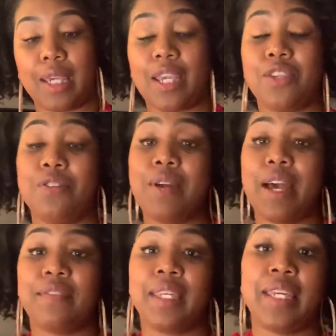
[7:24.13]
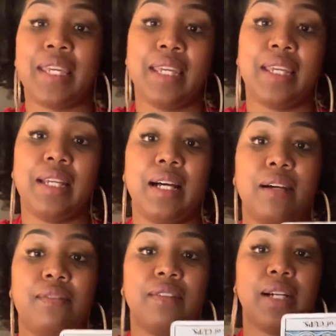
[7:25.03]
And you have the King
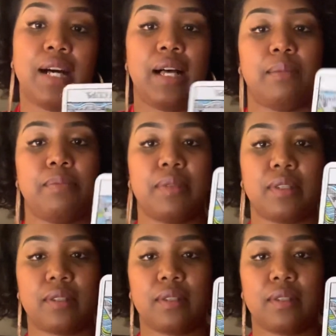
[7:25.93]
of Cups.